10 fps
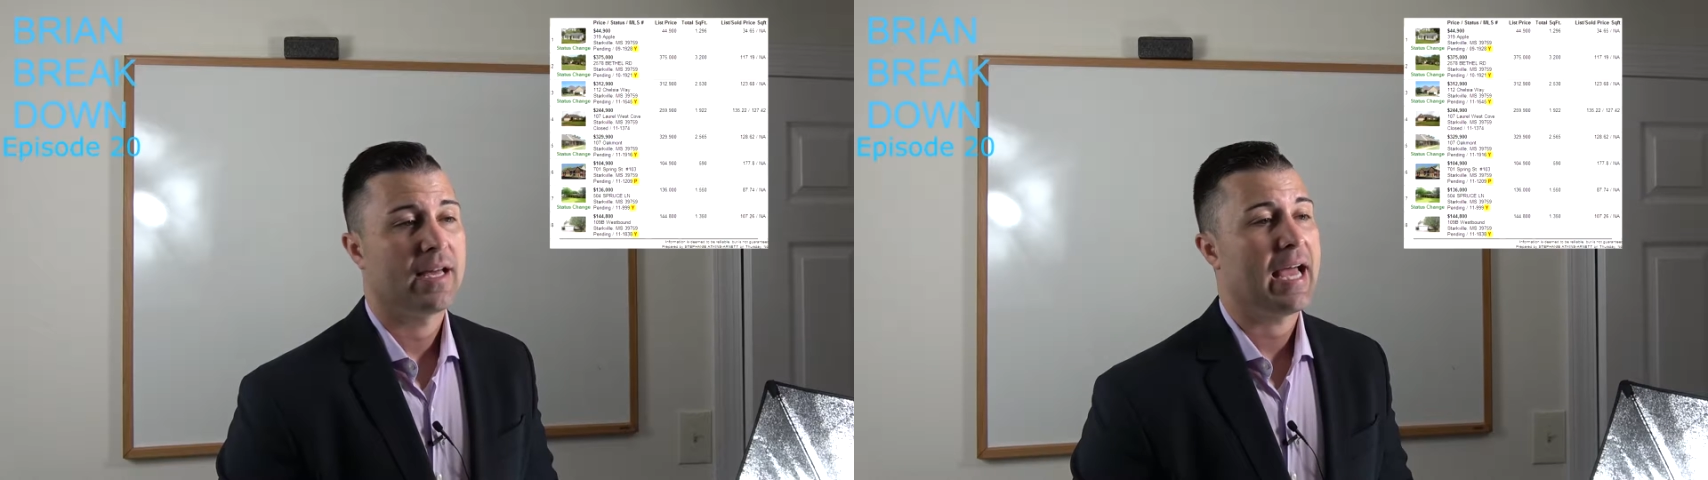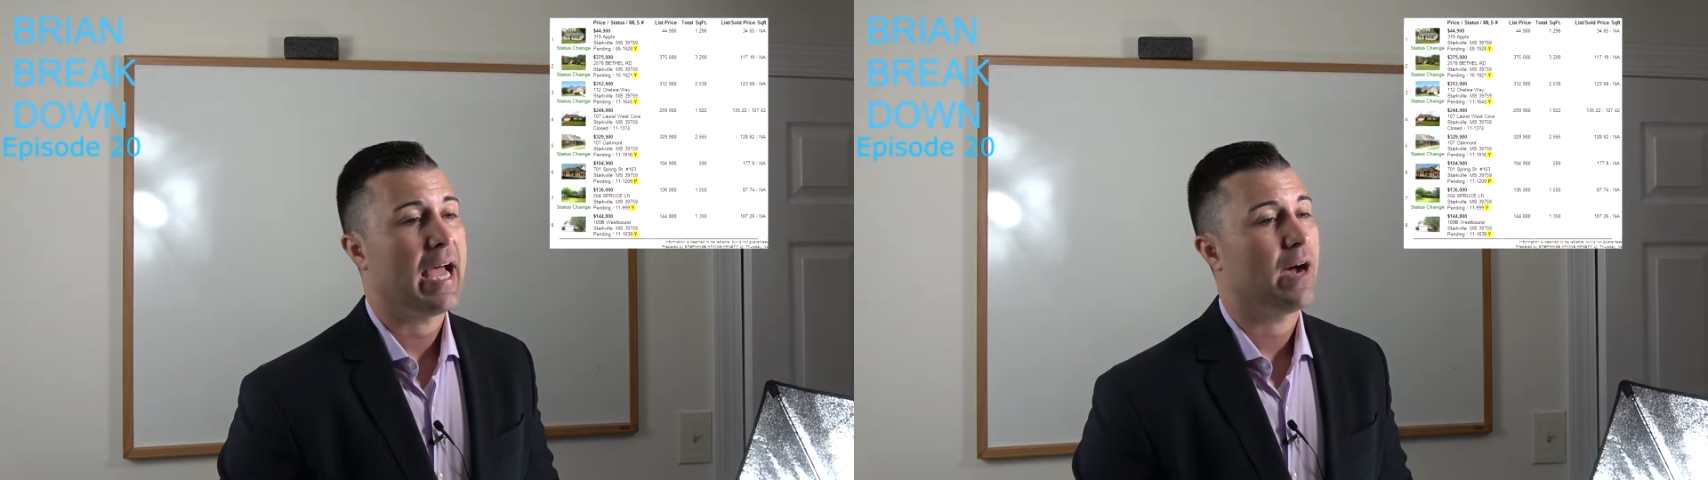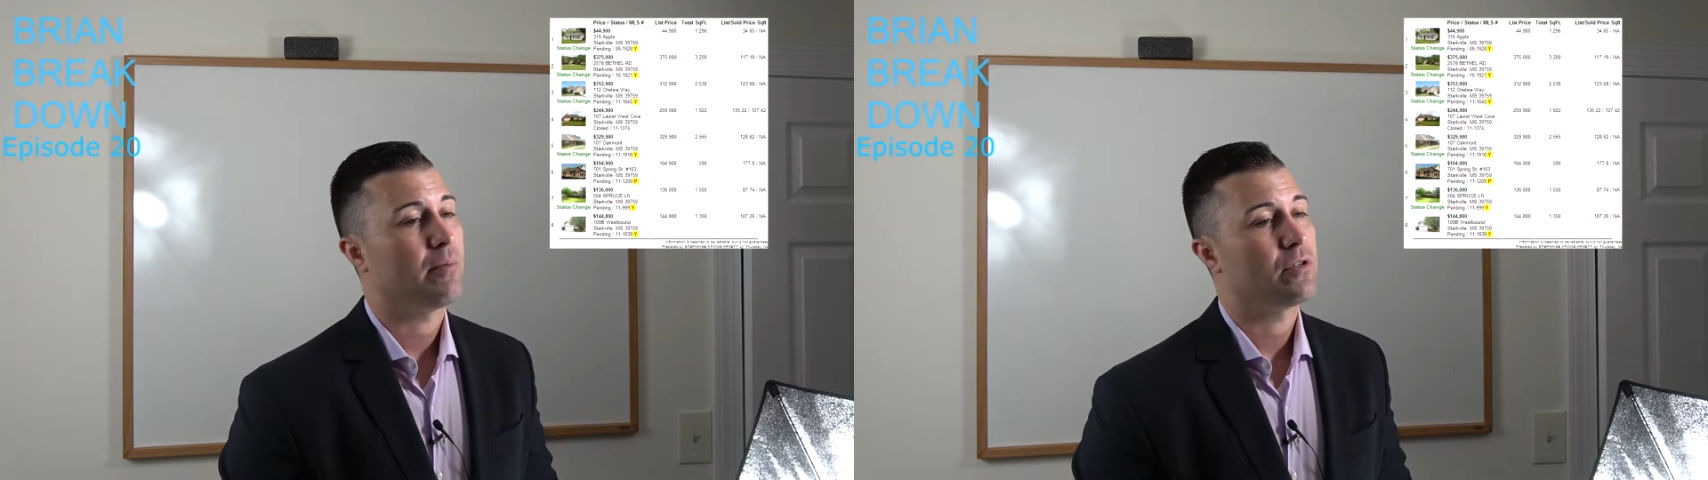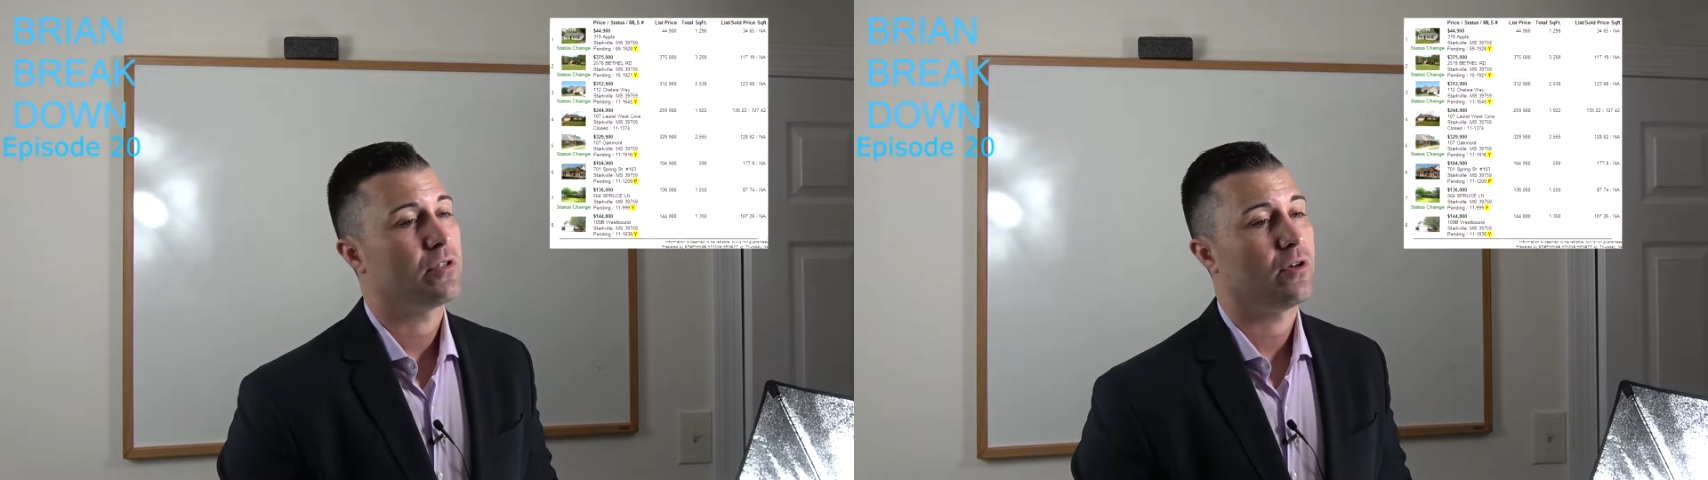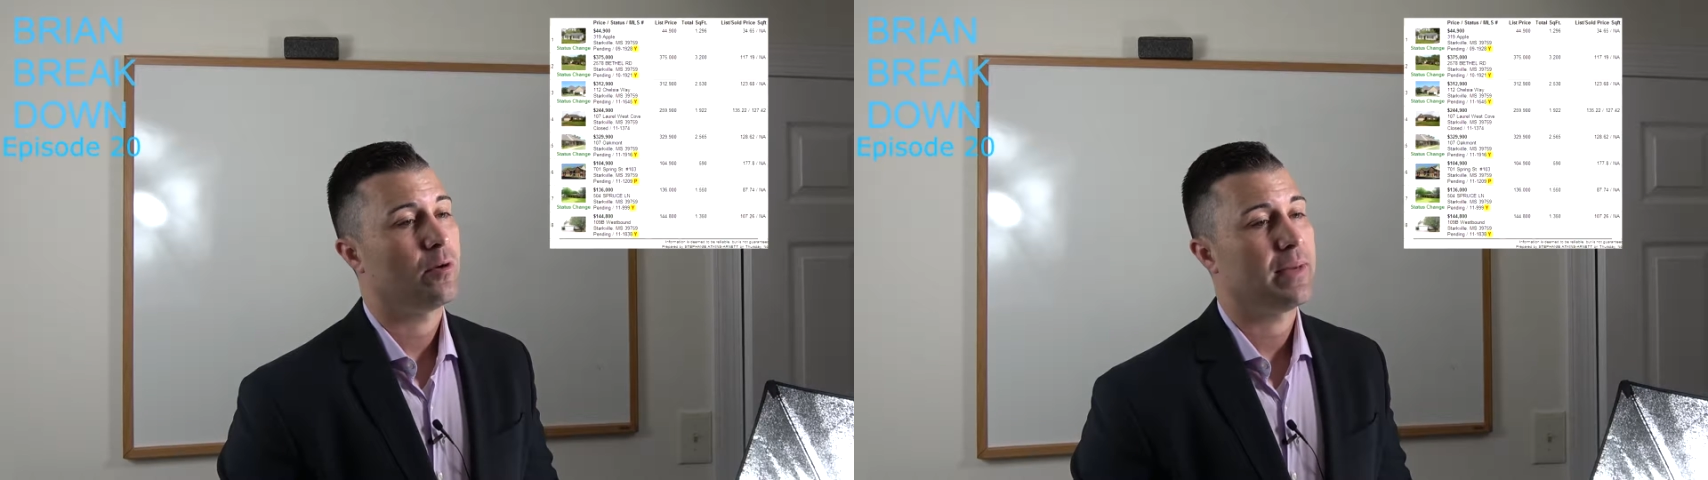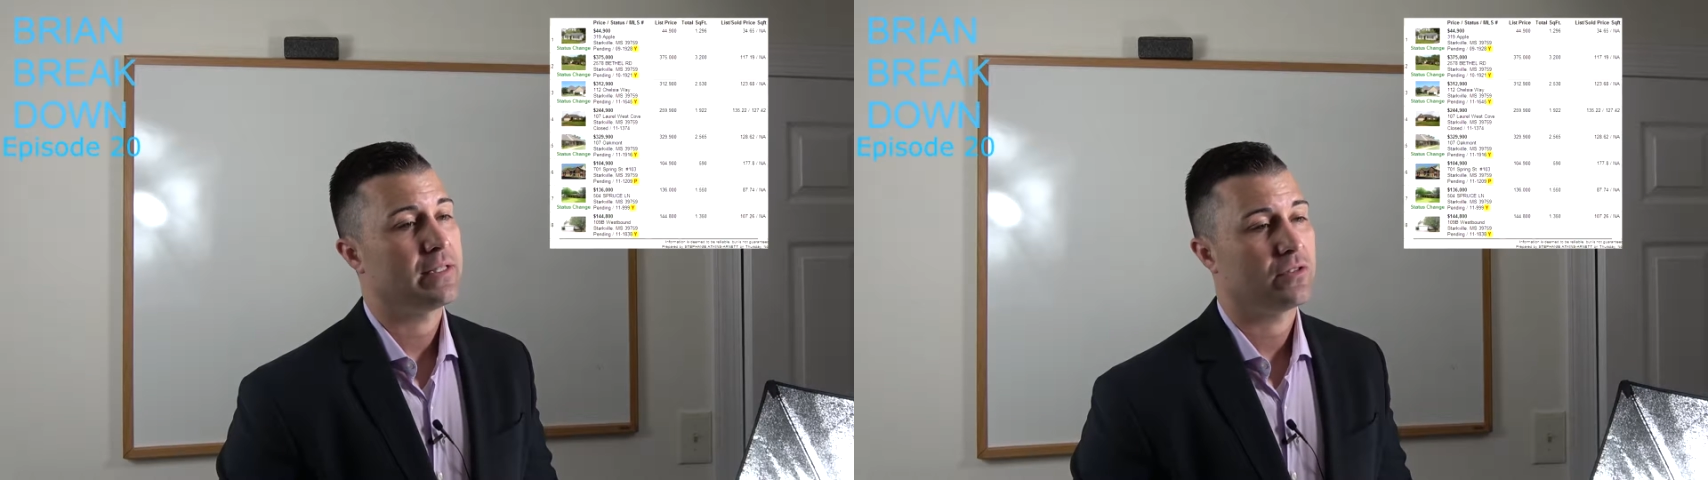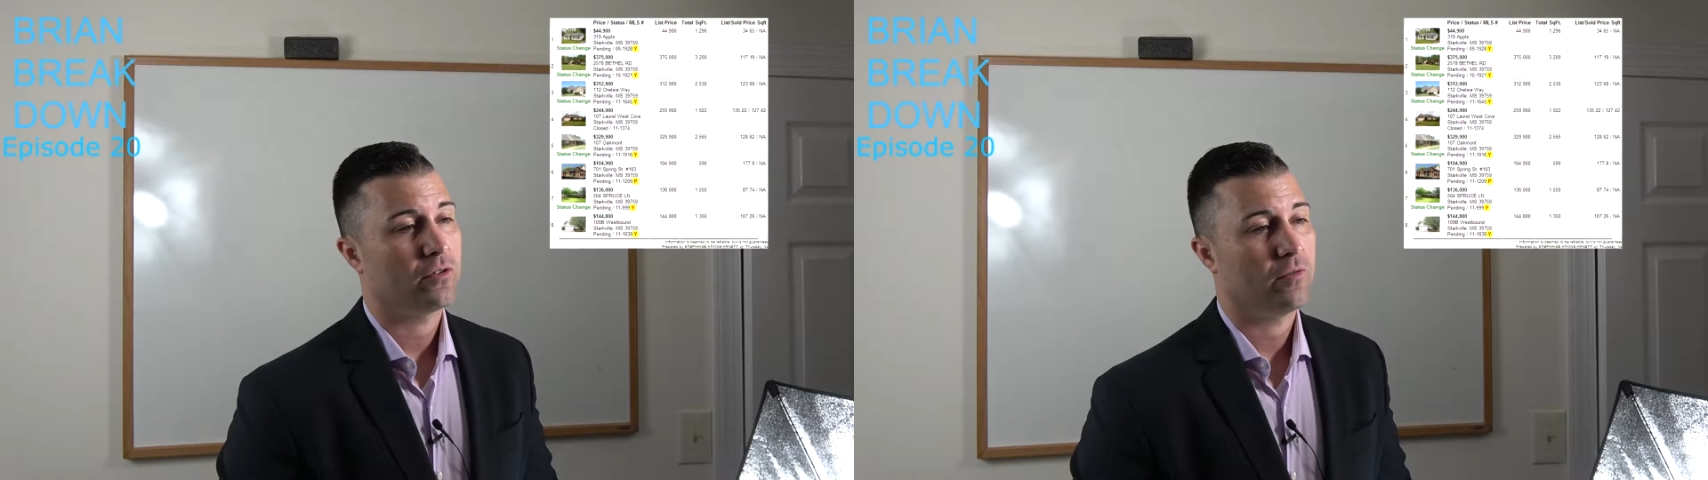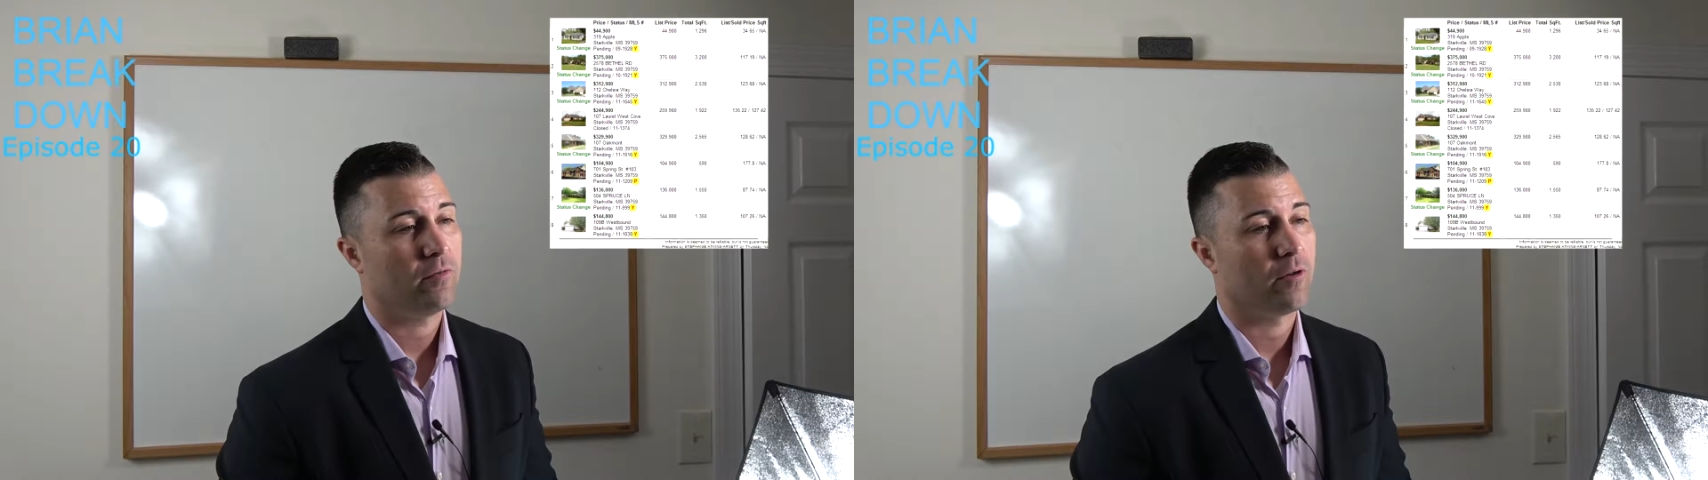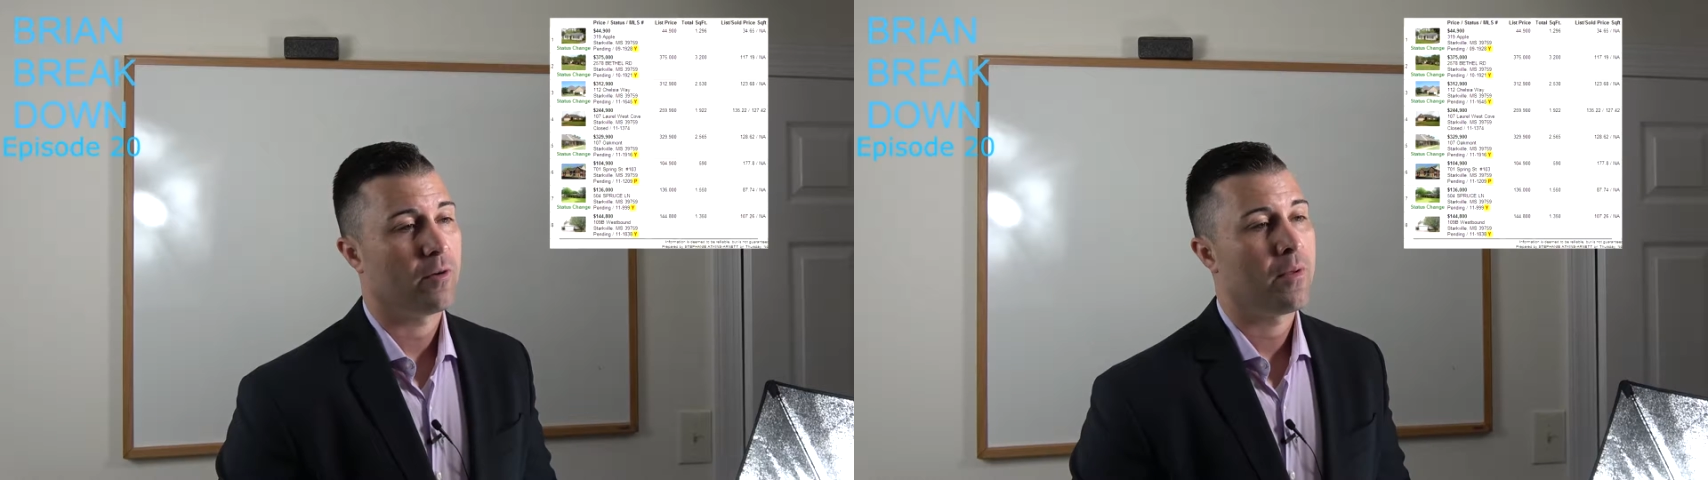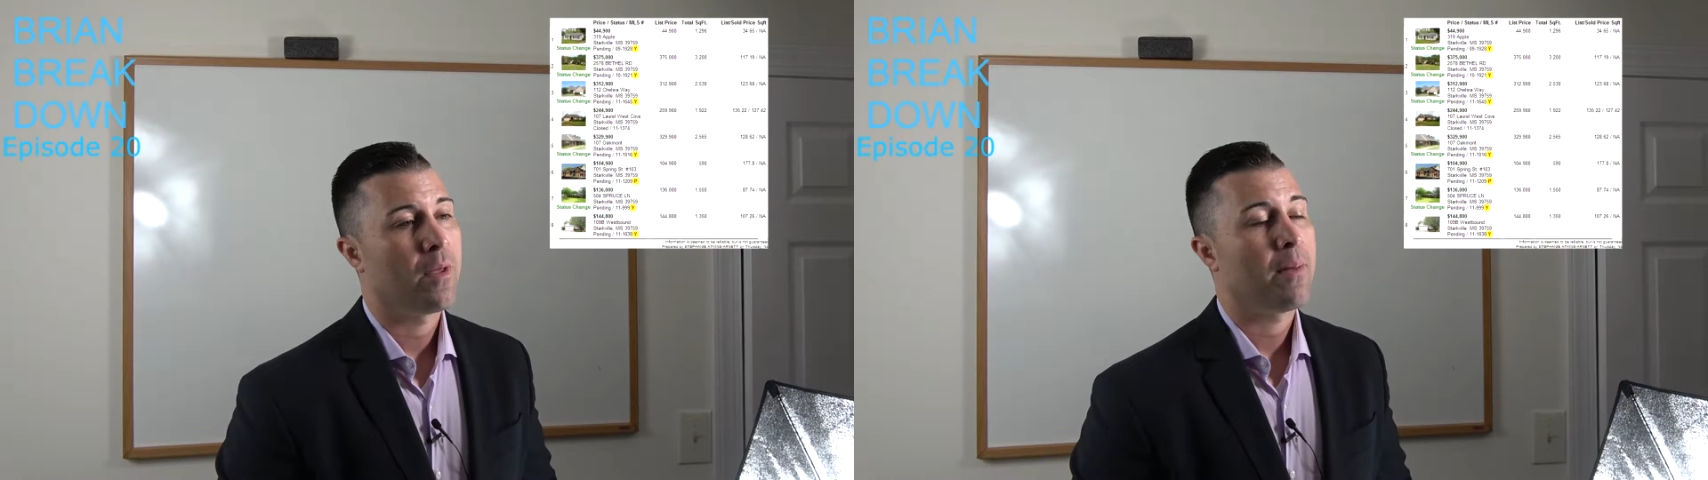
how much the home has sold for,